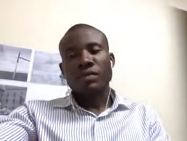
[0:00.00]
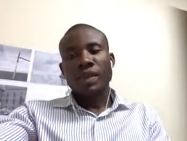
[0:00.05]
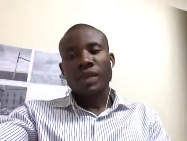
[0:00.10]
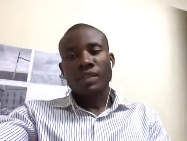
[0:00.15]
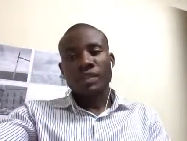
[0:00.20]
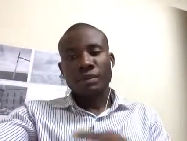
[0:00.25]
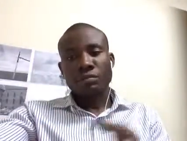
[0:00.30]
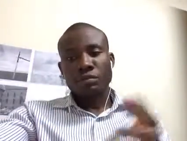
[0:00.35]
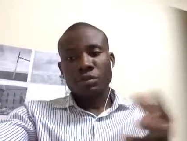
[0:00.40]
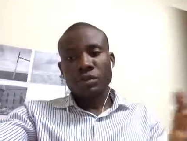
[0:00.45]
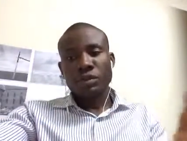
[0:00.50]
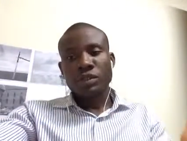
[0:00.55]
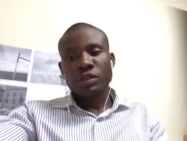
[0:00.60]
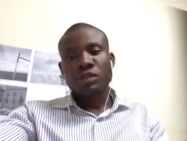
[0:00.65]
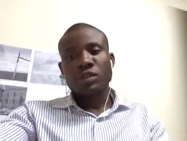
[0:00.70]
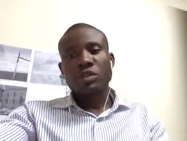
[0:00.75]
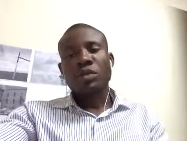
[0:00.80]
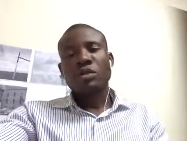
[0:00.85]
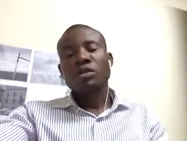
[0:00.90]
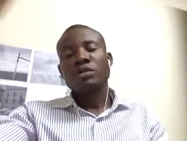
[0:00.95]
It's a
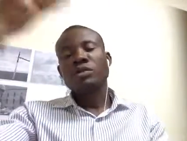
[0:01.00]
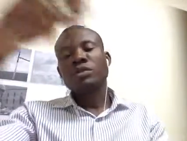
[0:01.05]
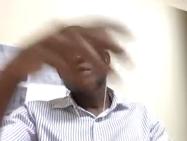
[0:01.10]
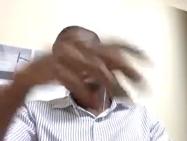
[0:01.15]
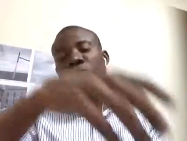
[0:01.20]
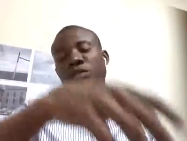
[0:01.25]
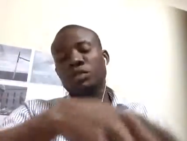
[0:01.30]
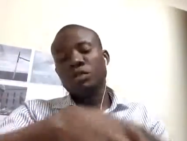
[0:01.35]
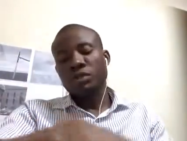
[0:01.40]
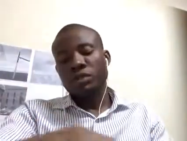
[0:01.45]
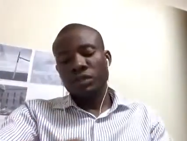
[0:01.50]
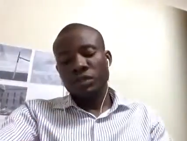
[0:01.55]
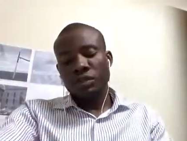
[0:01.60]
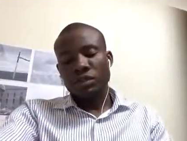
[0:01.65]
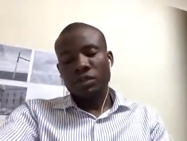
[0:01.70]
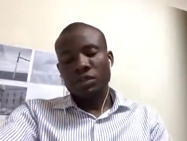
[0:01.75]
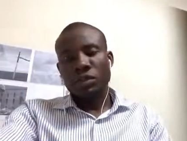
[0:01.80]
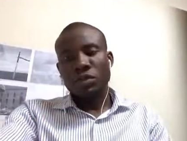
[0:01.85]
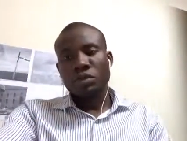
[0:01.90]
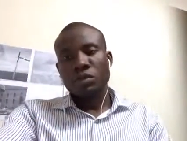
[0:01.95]
process called source coding.
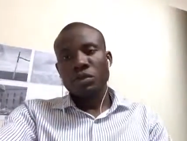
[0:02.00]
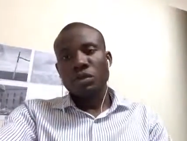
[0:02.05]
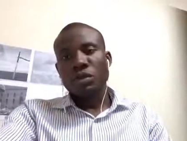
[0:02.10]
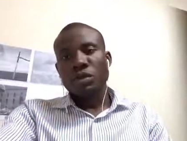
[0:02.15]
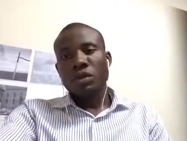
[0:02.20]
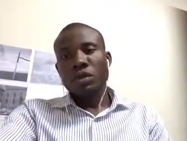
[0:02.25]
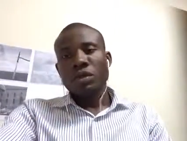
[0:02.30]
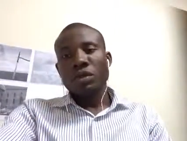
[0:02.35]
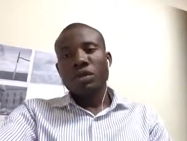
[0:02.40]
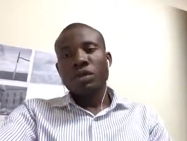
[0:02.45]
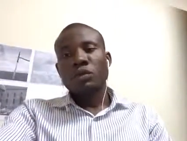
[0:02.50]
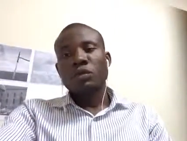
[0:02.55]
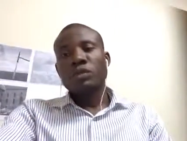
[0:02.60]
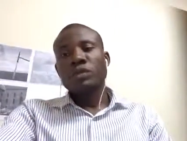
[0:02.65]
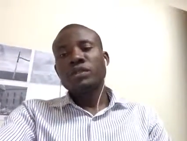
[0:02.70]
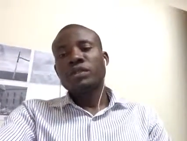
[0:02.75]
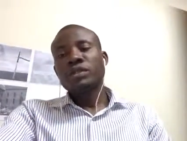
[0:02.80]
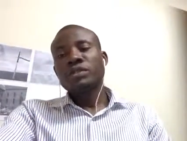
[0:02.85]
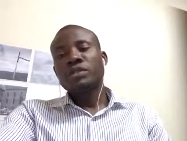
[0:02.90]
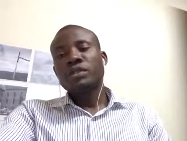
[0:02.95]
So the
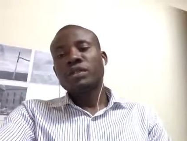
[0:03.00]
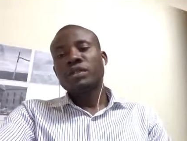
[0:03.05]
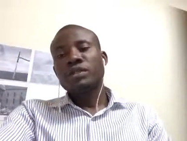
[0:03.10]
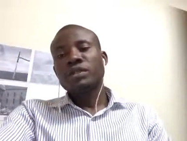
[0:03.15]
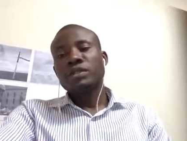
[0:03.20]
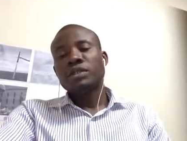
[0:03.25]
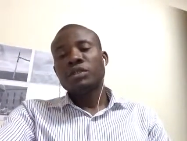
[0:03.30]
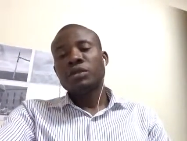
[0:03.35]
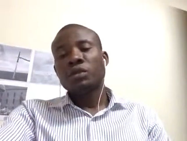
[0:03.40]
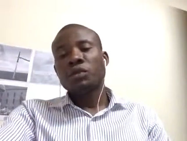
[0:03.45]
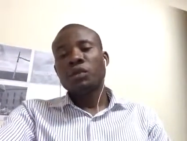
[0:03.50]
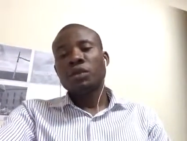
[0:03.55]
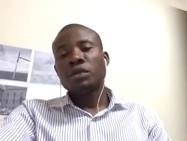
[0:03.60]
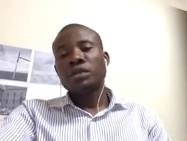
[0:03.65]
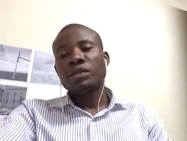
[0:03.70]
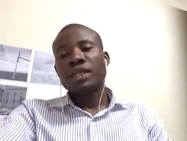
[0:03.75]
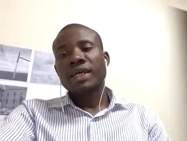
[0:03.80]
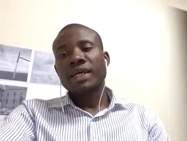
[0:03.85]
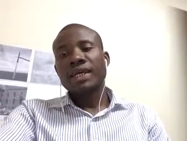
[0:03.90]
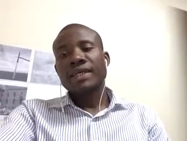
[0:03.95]
question now is,
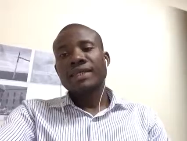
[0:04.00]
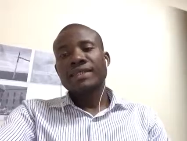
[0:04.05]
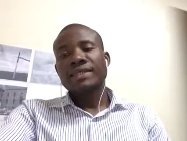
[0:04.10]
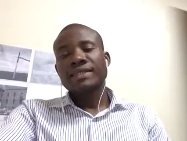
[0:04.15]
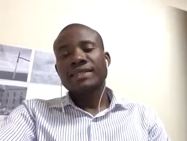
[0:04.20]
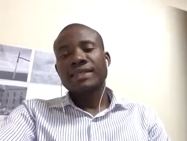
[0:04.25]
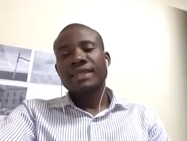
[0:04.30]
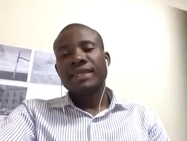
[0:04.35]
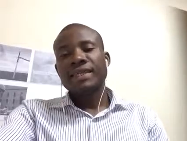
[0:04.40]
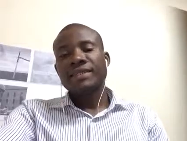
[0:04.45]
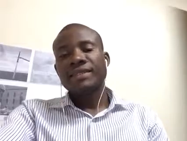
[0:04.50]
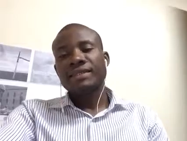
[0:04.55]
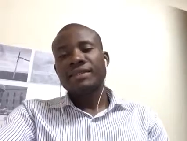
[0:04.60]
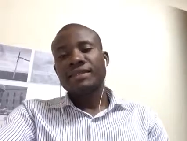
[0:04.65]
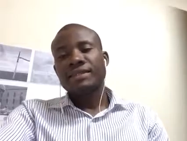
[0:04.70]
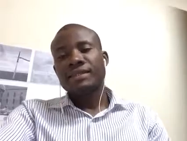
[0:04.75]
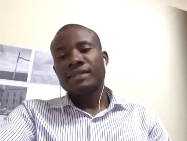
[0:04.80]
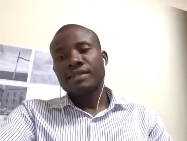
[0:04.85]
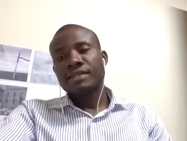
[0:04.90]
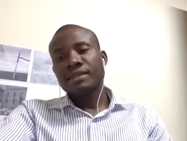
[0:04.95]
what are the
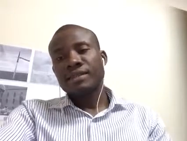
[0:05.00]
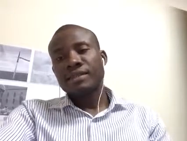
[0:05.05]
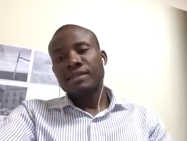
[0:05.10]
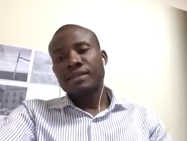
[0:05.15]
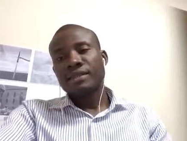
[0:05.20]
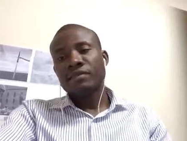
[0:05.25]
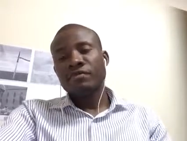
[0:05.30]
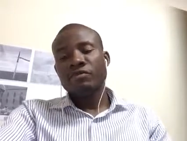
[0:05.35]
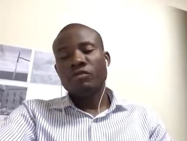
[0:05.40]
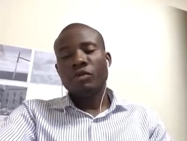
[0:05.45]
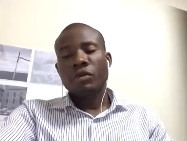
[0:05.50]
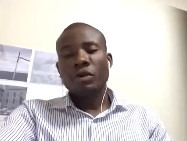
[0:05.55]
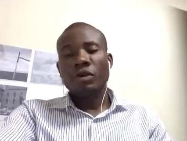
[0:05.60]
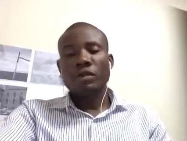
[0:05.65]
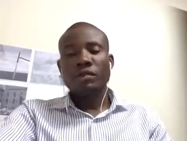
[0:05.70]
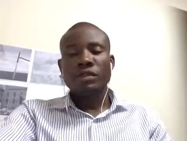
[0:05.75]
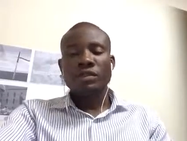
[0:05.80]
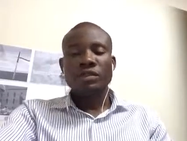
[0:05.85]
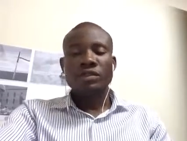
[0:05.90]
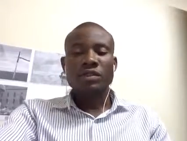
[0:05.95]
stages
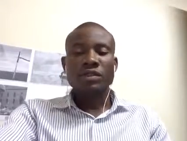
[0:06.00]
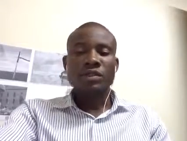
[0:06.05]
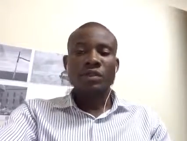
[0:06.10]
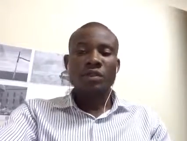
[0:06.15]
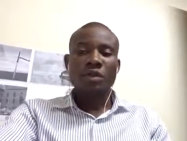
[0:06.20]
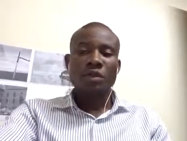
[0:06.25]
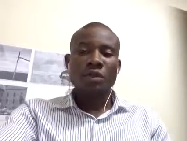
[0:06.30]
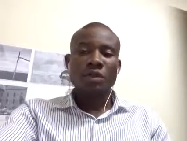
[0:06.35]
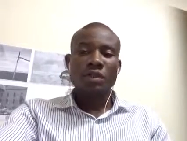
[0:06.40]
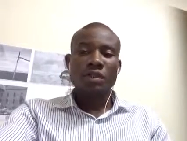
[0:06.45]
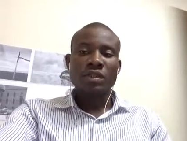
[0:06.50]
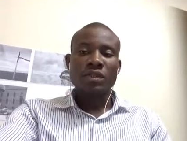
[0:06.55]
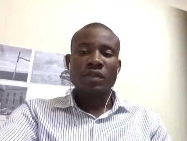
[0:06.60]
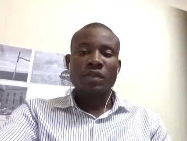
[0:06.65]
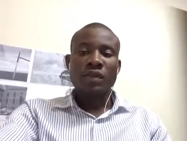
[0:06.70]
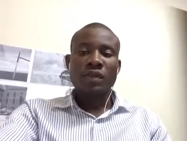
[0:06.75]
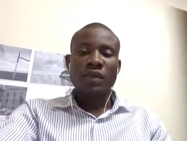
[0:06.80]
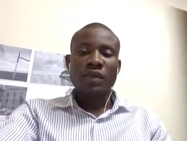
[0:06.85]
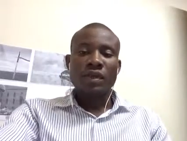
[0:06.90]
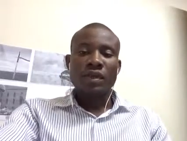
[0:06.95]
involved in source coding?
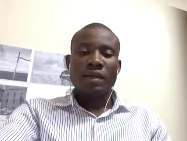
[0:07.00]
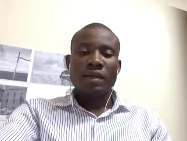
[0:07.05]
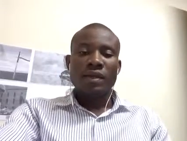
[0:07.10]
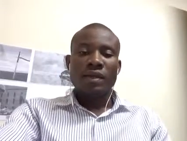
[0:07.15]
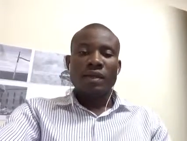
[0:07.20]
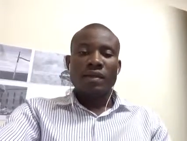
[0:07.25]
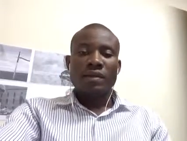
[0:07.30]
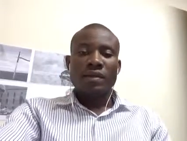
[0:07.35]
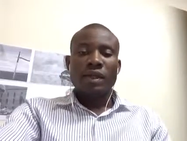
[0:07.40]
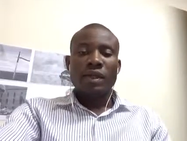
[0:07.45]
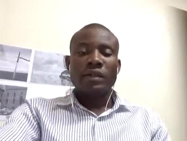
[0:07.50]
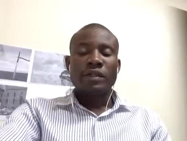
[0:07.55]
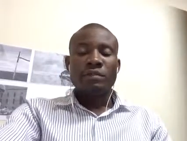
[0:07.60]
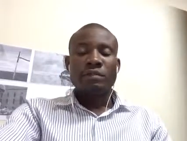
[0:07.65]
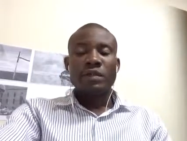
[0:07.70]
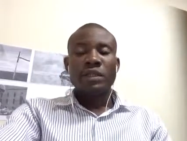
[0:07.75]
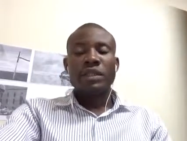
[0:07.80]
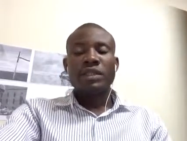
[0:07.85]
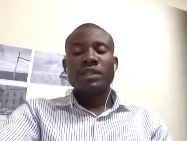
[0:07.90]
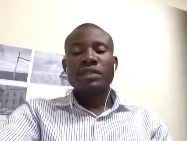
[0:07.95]
I
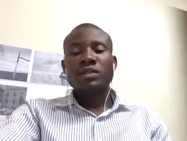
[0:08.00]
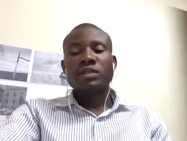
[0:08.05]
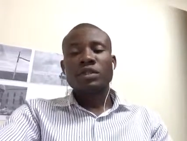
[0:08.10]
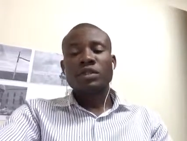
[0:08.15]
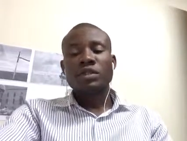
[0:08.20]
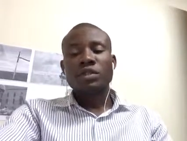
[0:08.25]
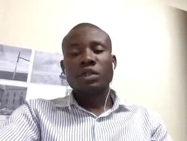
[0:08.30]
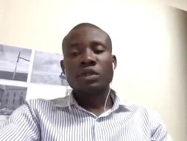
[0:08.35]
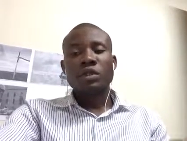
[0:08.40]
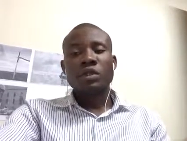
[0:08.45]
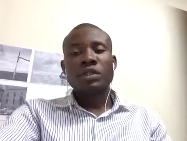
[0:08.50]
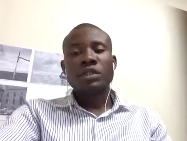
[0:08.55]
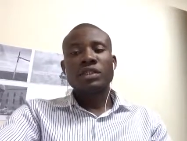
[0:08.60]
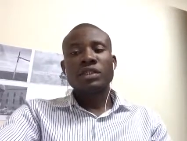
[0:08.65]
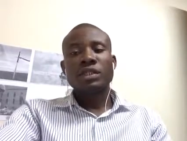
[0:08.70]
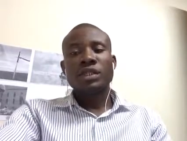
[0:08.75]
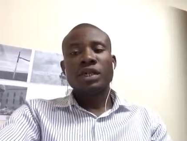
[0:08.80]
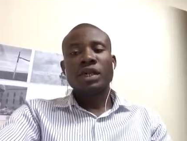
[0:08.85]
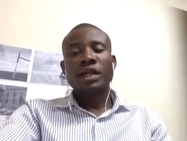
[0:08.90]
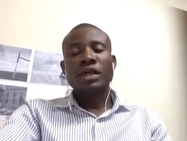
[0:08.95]
repeat that source
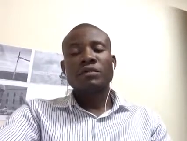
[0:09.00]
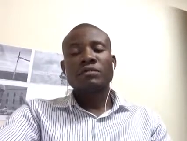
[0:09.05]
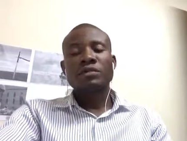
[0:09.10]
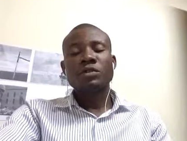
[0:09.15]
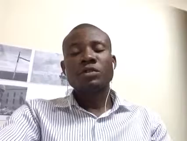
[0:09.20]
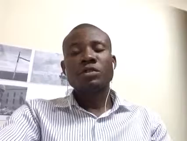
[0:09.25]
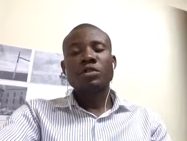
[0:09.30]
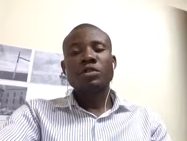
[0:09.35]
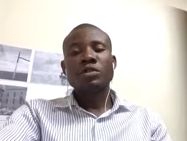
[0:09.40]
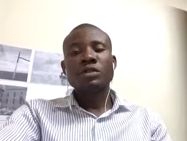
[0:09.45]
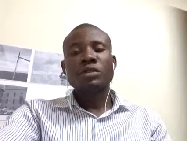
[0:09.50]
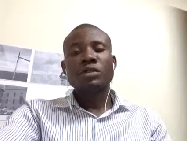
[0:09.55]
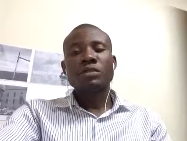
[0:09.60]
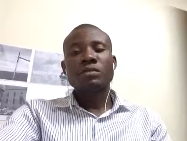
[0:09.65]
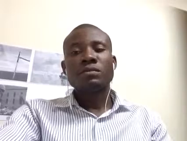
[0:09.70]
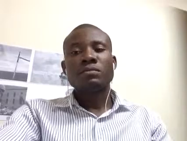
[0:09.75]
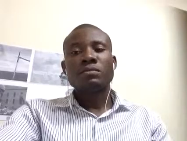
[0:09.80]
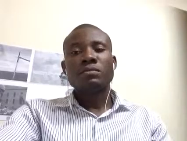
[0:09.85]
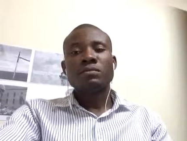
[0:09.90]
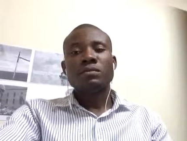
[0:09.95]
coding have to do with
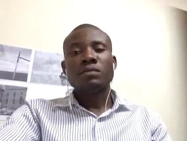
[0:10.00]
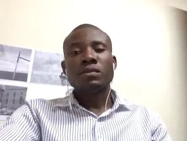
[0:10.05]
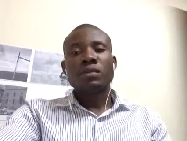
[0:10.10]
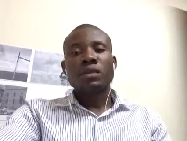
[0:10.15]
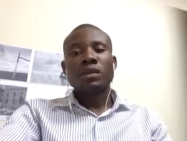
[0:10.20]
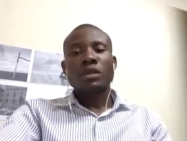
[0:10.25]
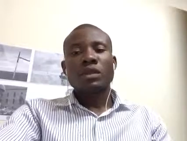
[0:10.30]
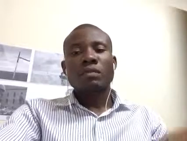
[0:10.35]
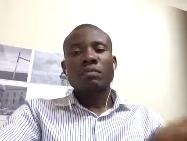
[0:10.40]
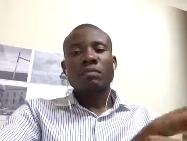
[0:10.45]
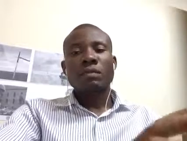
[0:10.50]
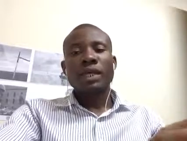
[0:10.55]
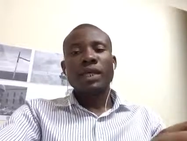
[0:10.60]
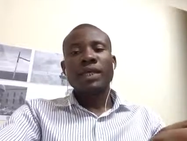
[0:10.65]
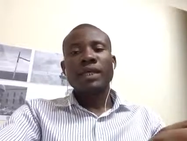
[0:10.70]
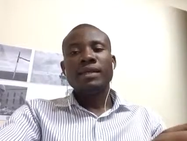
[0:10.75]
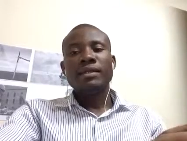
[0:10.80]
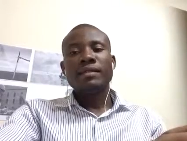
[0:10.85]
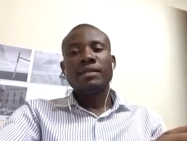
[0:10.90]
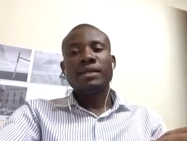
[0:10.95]

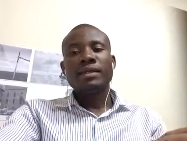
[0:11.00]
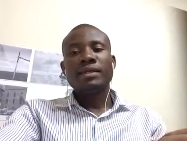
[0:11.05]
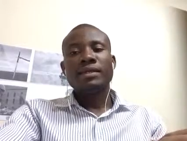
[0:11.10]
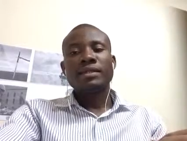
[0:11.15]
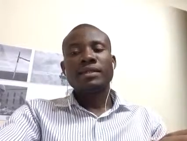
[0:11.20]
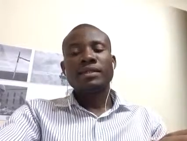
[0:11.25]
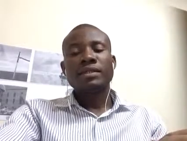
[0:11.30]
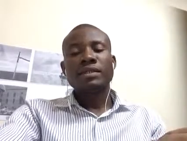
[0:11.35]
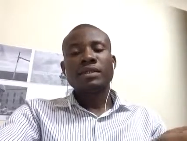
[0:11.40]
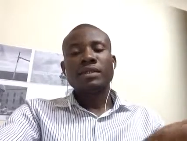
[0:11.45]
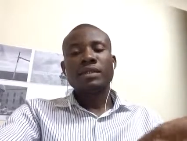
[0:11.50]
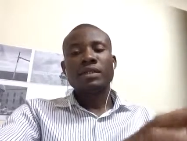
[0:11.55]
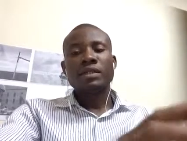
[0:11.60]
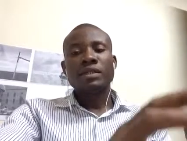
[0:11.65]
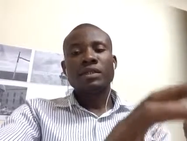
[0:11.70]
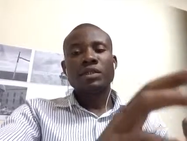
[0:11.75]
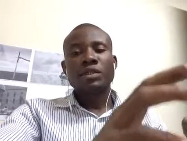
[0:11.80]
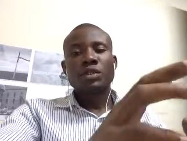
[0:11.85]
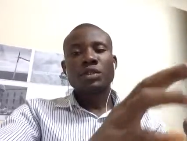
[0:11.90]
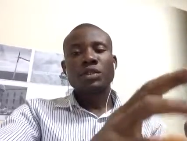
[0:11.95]
making the
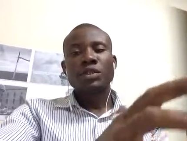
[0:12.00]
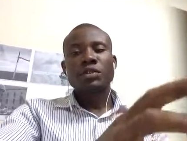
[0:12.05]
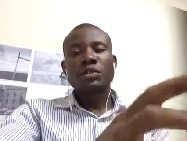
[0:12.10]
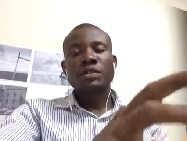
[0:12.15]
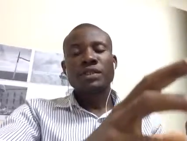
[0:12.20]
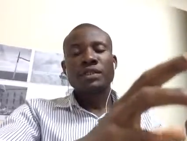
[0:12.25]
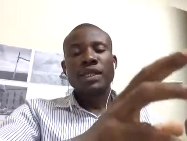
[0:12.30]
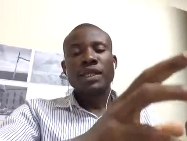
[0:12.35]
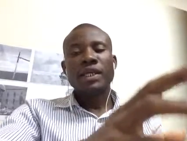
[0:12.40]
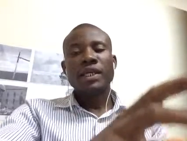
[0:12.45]
source